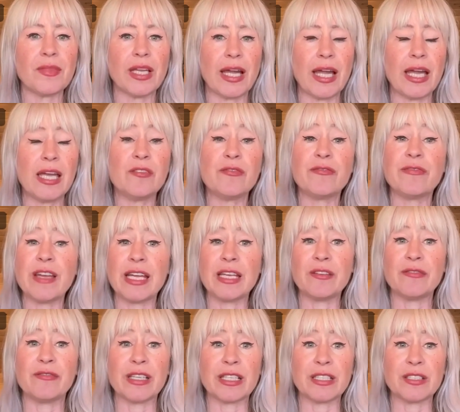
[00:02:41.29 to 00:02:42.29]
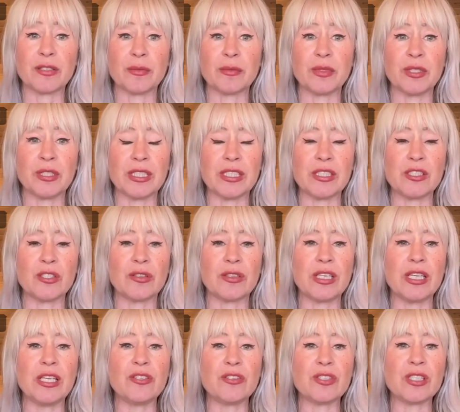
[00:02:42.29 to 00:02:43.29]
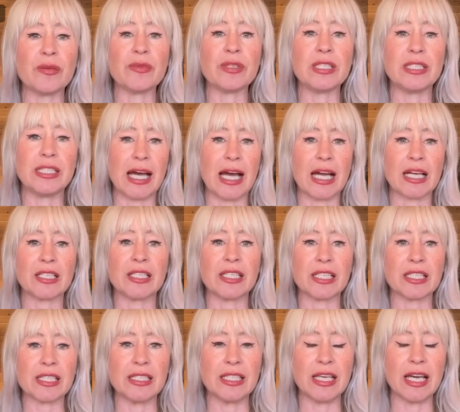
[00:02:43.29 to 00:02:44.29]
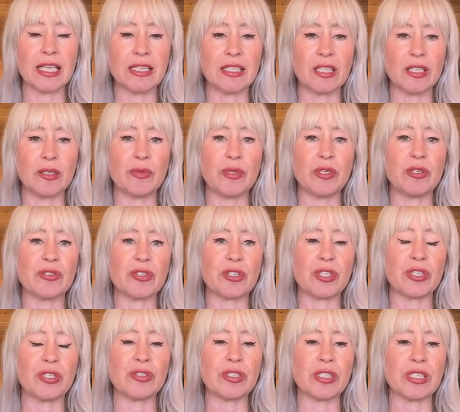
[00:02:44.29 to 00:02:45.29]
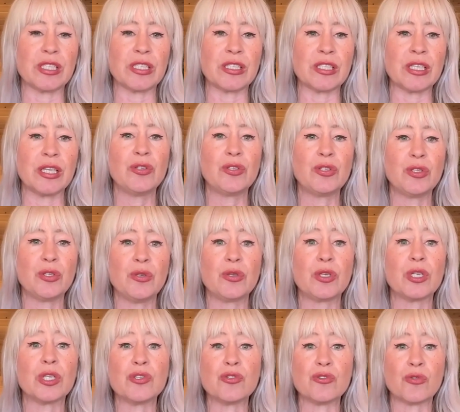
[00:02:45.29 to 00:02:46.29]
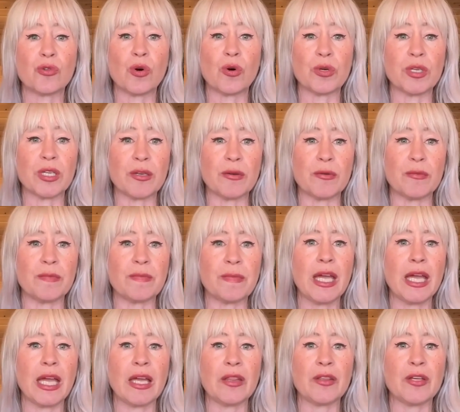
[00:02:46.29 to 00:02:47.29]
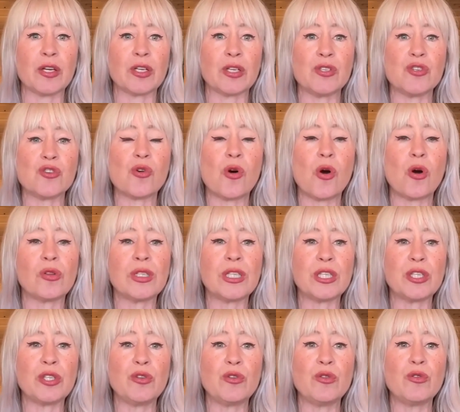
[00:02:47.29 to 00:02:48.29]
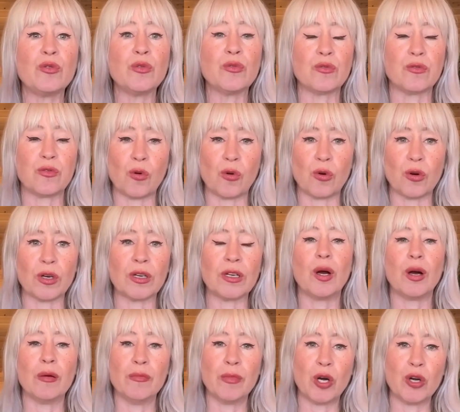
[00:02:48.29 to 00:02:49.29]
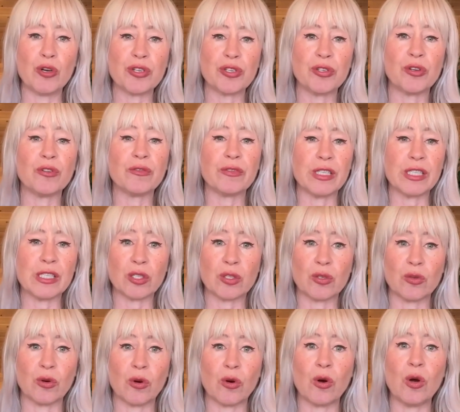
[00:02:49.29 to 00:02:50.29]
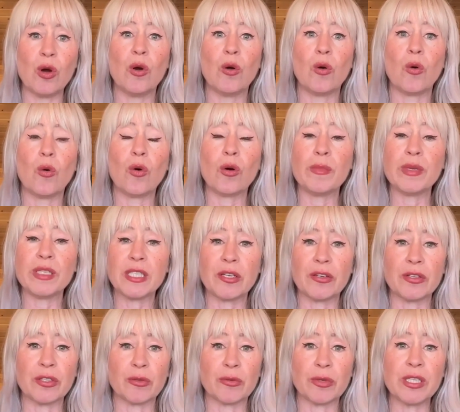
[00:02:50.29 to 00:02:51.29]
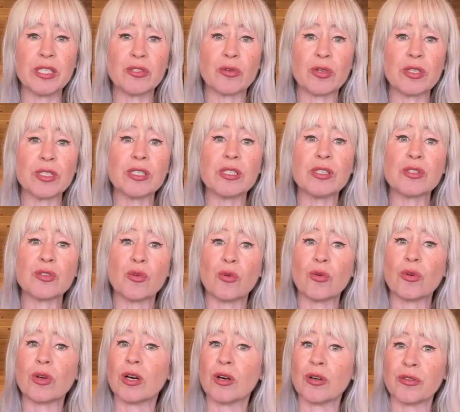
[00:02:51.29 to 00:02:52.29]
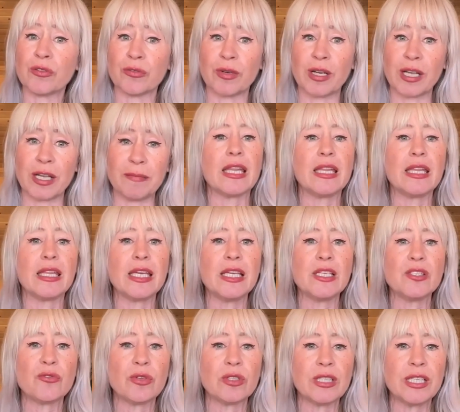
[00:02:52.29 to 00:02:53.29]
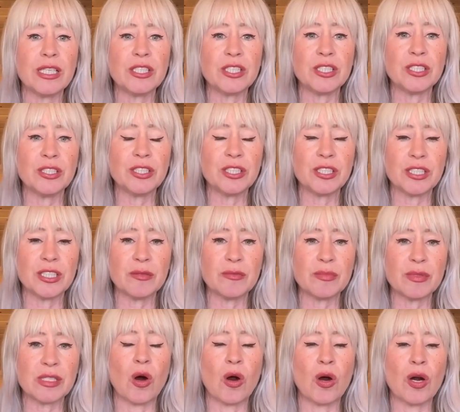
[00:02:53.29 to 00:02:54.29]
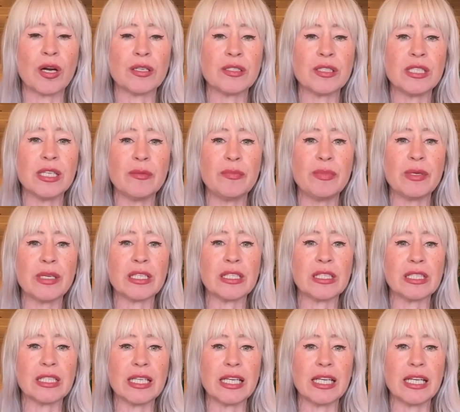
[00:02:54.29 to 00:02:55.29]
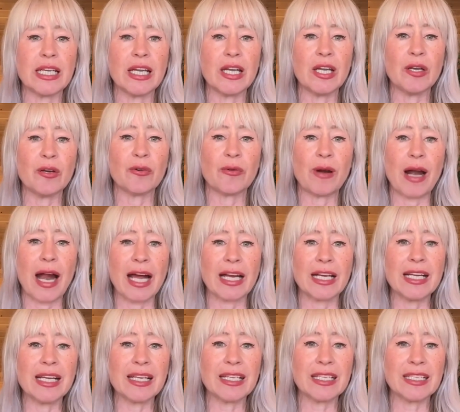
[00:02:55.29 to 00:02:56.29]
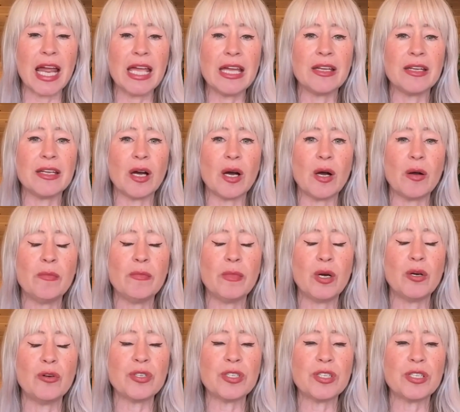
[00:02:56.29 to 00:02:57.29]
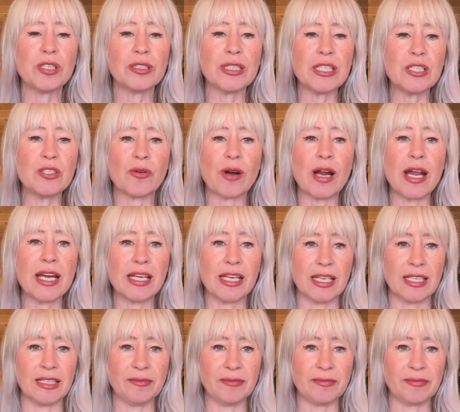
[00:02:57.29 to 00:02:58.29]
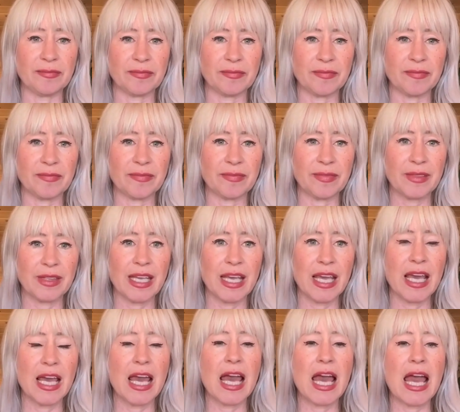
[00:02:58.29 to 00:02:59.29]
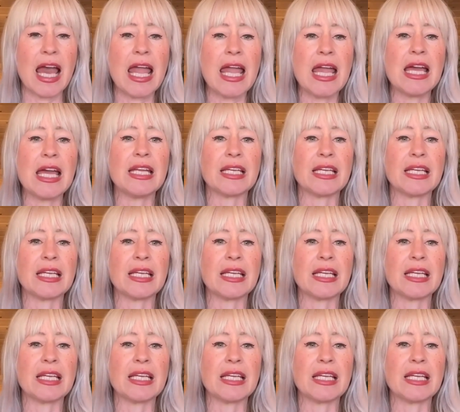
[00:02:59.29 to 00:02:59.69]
and feigned victimhood. So these are some of the tactics that the abuser uses to control you. And they're controlling you for emotional, physical, or material resources, or all three. These relationships are typically erratic and emotionally draining and